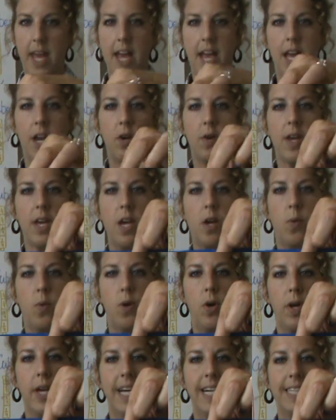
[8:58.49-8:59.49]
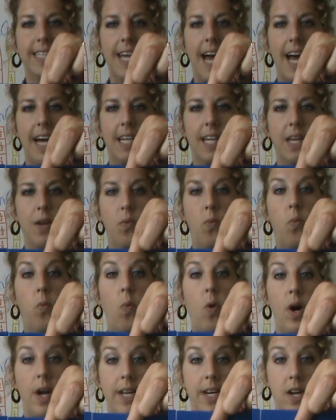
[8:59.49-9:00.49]
It'll equal exactly
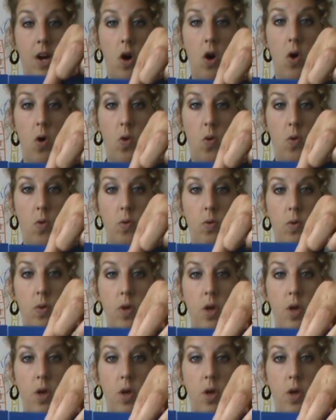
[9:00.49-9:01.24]
1 whole,